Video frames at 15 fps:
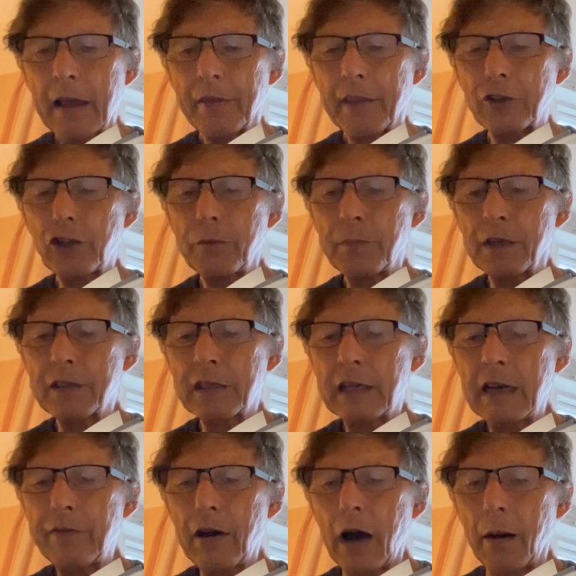that you must
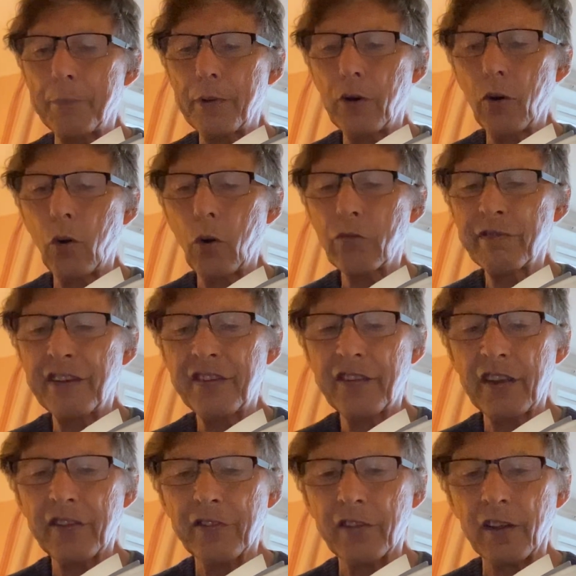give up all
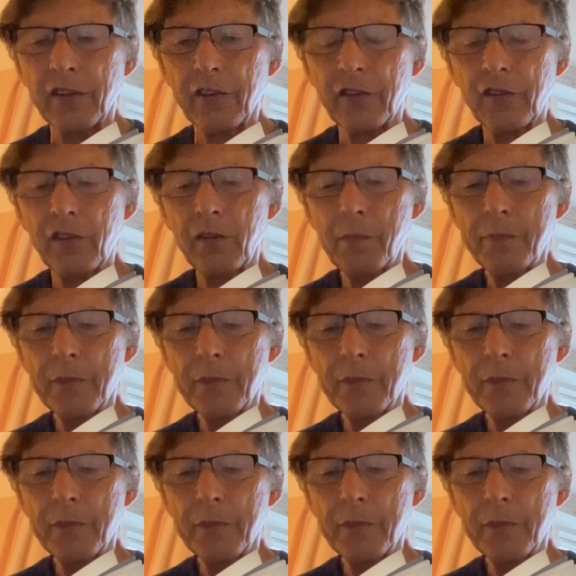resistance,